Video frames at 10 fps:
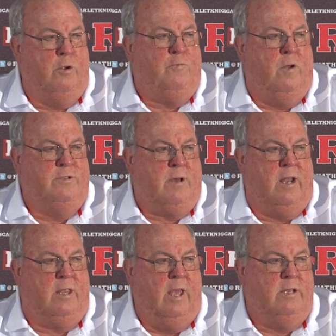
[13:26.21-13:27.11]
Fudge kind
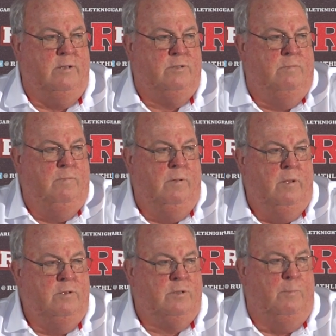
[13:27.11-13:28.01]
of takes
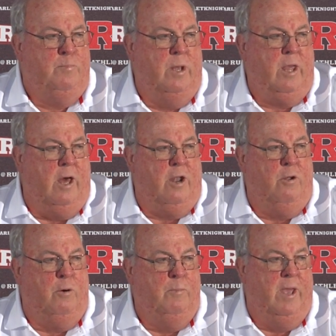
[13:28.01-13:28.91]
some pity on an
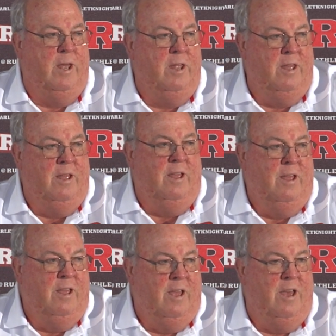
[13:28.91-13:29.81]
old man
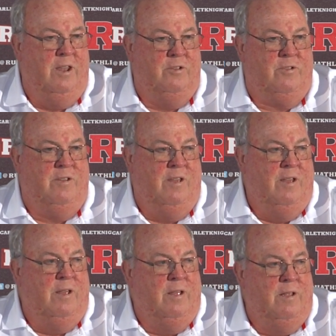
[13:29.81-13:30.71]
and has
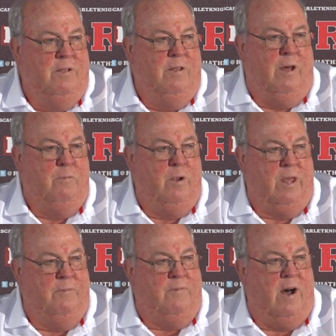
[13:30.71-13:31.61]
not
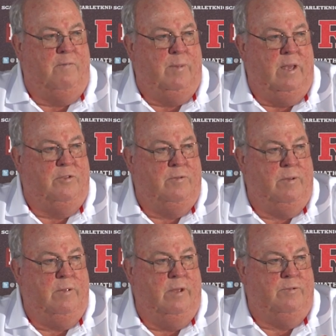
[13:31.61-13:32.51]
really involved me as
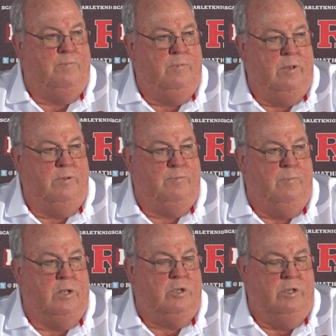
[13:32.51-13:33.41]

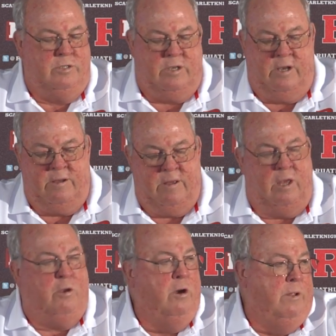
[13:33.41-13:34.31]
much as he
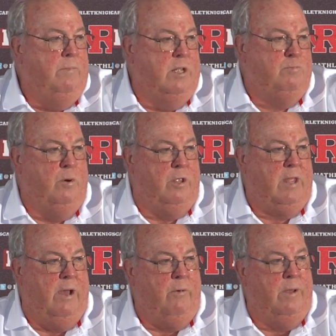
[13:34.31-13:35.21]
could, let's put it
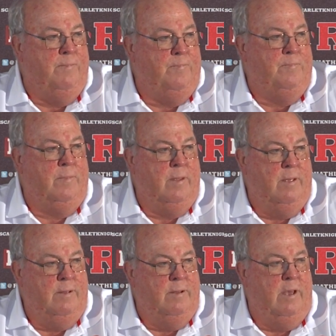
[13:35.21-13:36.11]
that way.
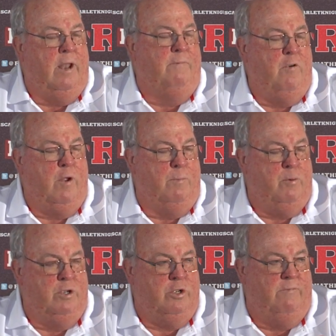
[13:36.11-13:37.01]
And I'm very
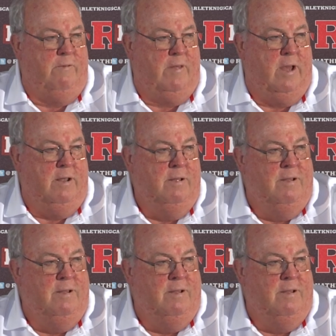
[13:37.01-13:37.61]
appreciative of that.